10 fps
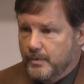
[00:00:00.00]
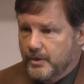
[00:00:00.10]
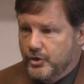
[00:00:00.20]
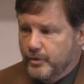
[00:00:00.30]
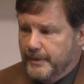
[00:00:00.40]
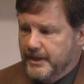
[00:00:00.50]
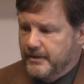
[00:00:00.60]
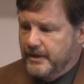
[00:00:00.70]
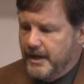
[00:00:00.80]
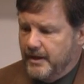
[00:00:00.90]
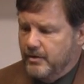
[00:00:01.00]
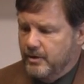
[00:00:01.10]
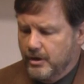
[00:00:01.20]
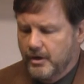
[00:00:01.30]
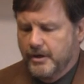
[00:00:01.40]
no matter how
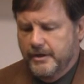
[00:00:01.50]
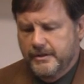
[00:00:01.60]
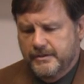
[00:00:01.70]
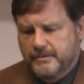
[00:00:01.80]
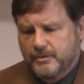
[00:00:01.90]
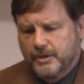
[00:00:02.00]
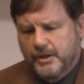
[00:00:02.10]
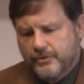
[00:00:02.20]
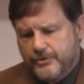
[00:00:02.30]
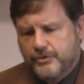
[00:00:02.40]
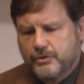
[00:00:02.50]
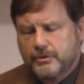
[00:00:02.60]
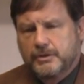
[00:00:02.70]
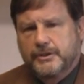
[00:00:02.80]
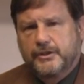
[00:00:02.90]
hard or how
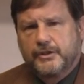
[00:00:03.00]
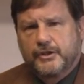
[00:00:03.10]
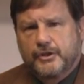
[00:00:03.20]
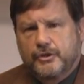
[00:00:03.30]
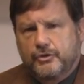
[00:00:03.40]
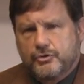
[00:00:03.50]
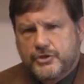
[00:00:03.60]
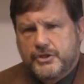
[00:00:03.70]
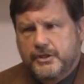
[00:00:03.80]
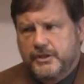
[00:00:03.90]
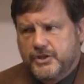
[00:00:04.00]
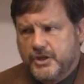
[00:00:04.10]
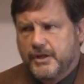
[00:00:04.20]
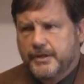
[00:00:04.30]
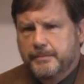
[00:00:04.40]
thoroughly you study
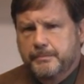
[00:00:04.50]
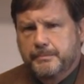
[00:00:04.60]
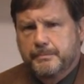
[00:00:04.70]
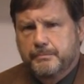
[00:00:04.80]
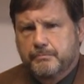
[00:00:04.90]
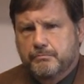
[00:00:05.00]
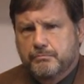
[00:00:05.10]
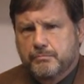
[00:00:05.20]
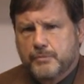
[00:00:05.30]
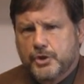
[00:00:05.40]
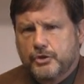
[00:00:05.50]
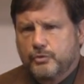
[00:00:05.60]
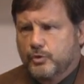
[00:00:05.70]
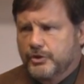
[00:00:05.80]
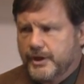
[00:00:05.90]
time, you
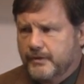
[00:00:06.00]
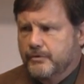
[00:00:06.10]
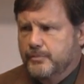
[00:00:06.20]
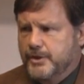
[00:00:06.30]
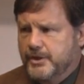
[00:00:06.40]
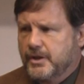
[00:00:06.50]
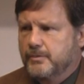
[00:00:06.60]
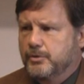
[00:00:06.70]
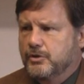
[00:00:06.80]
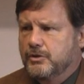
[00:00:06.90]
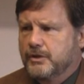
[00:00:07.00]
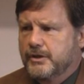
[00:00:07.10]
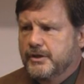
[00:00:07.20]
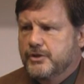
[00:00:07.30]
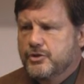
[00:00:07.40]
will never be able
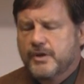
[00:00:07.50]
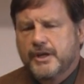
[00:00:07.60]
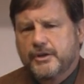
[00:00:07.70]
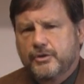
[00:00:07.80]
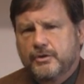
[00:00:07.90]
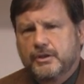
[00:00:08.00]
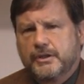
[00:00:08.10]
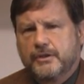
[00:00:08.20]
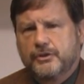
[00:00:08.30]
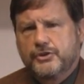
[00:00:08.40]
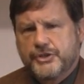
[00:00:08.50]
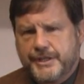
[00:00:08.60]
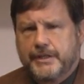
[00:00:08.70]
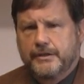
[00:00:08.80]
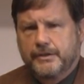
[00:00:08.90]
to accurately
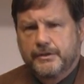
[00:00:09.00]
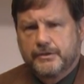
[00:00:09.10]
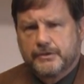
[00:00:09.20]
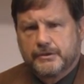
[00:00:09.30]
understand it,